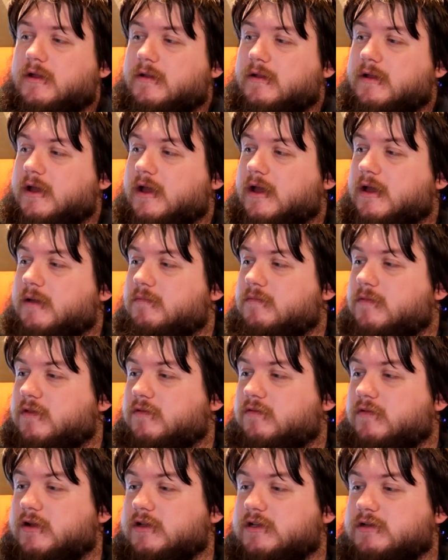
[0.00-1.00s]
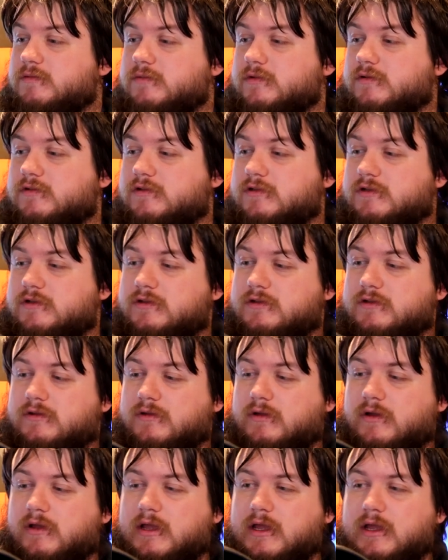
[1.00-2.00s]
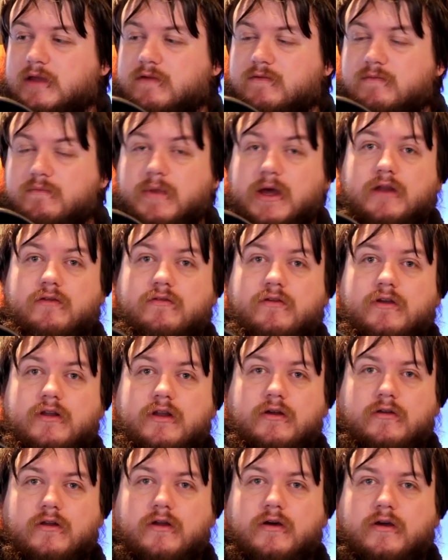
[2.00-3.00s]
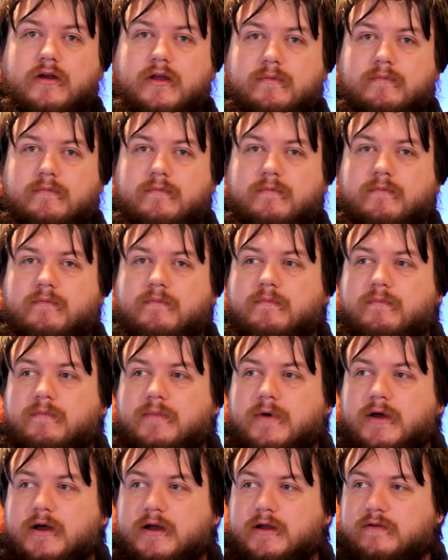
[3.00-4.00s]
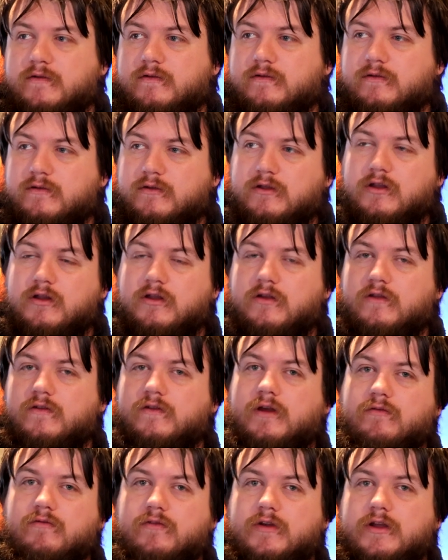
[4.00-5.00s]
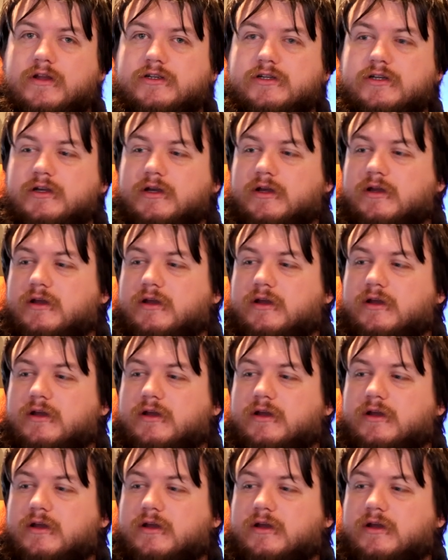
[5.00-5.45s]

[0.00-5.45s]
The 300mm is even better at low light, but you lose that reach.